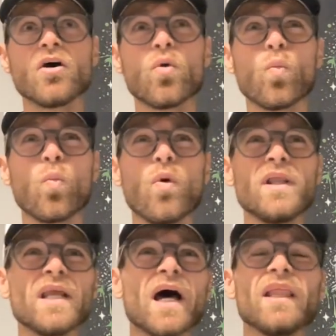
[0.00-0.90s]

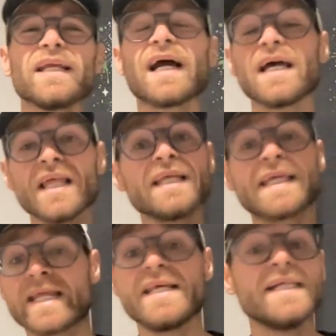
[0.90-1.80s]
one, like I
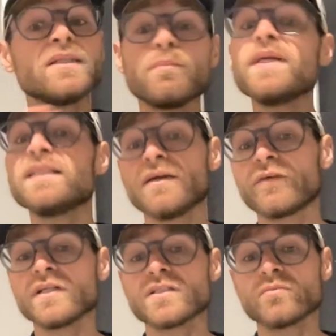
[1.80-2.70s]
get it, it's a big
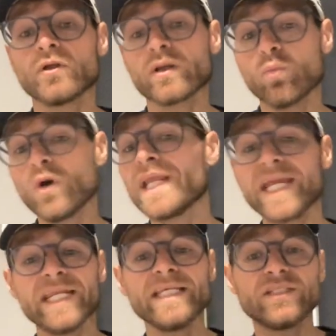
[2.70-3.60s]
difference, like
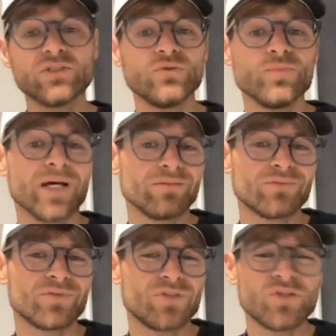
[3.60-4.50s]
180 to
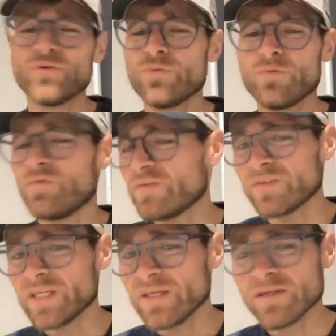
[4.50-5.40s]
about
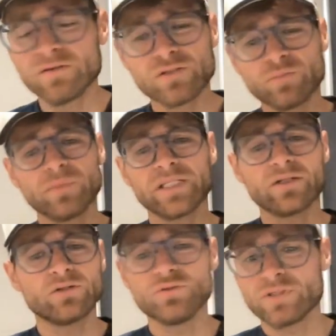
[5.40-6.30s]
250 or something like that,
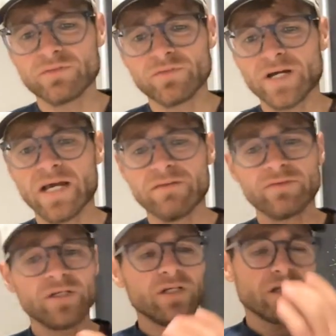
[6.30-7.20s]
or
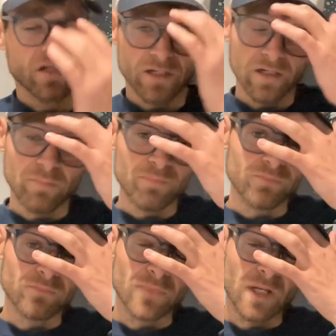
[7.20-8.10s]
275.
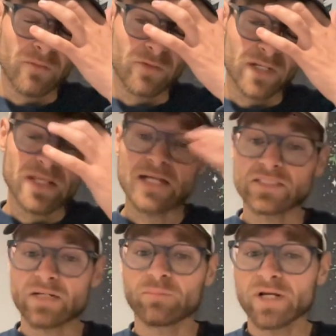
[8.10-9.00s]
I forgot the
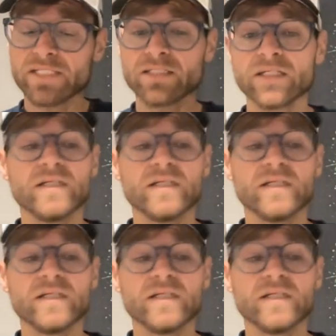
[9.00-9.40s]
exact price.